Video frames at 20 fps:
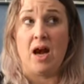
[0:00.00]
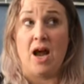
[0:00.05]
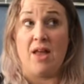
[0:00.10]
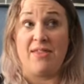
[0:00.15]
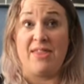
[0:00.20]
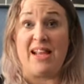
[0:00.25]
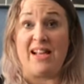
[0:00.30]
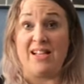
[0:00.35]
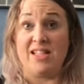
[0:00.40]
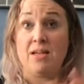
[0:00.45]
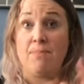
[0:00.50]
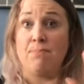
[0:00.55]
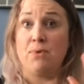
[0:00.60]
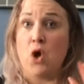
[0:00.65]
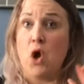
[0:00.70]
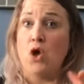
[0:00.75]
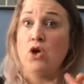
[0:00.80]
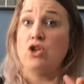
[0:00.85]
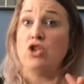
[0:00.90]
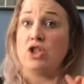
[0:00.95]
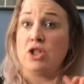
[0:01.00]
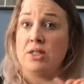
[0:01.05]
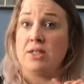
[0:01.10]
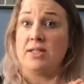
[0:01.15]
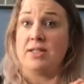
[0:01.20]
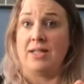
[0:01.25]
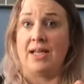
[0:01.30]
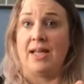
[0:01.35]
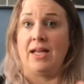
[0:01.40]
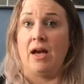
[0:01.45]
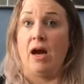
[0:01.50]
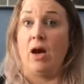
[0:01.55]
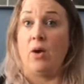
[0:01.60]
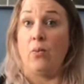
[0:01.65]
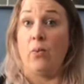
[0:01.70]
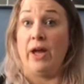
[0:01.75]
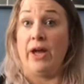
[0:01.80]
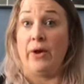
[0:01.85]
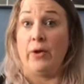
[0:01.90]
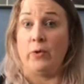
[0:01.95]
I think subconsciously I
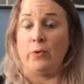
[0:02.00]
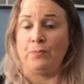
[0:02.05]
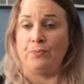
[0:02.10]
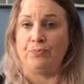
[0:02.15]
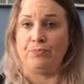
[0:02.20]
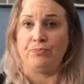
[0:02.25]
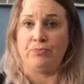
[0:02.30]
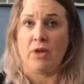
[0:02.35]
will.